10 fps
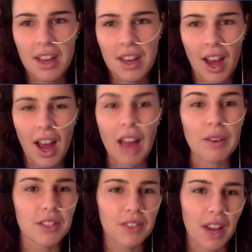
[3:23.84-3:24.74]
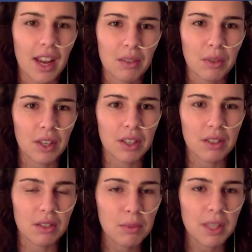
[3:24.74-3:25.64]
I was fine. Whereas
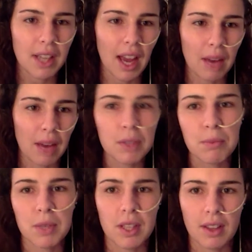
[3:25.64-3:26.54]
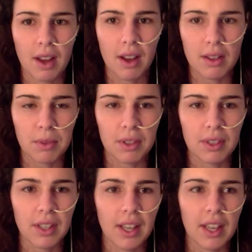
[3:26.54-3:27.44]
normally I would be in the hospital,
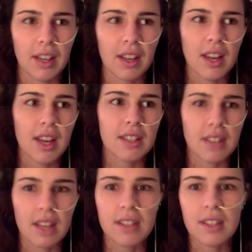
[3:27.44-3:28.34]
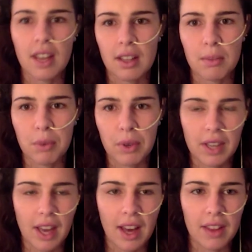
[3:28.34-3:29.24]
and since getting the
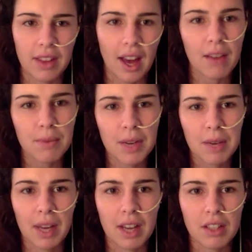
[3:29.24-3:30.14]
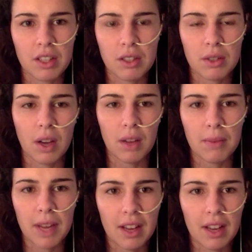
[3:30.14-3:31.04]
portacath, I've been able to actually do all
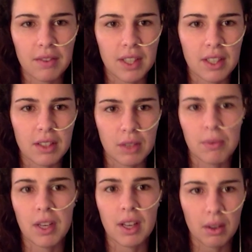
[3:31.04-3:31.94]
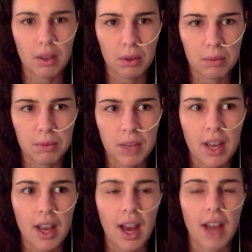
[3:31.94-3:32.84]
my IV treatment at home.
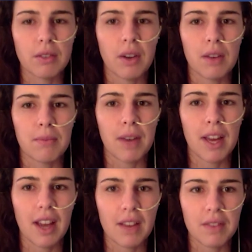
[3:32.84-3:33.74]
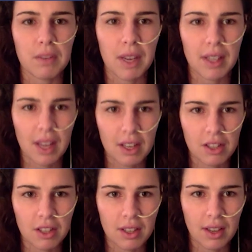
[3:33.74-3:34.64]
I do all my IV
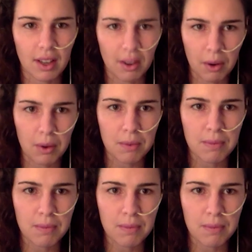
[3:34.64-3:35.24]
medication at home.